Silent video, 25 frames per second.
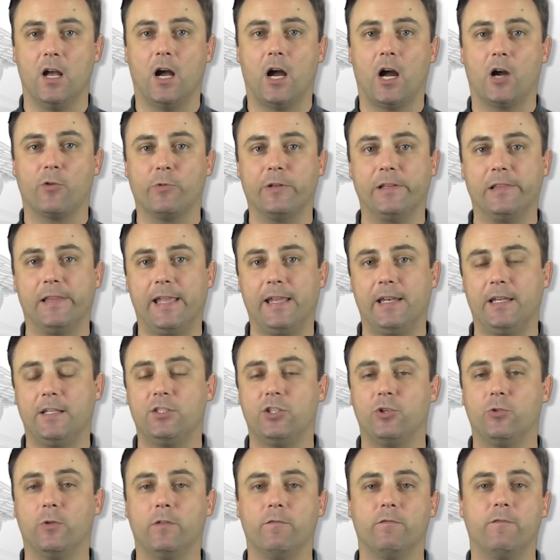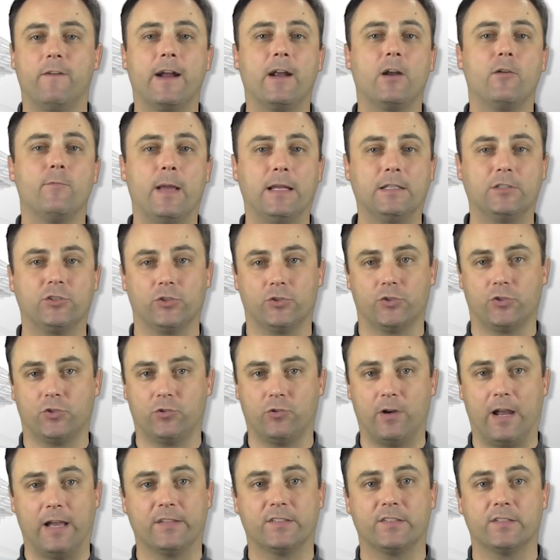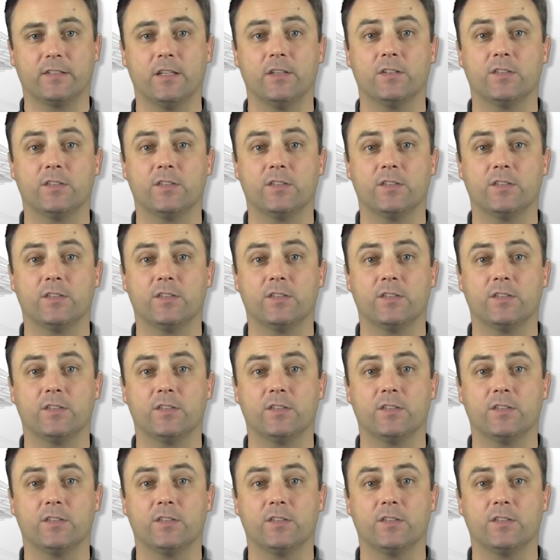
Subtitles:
are related to environmental stress,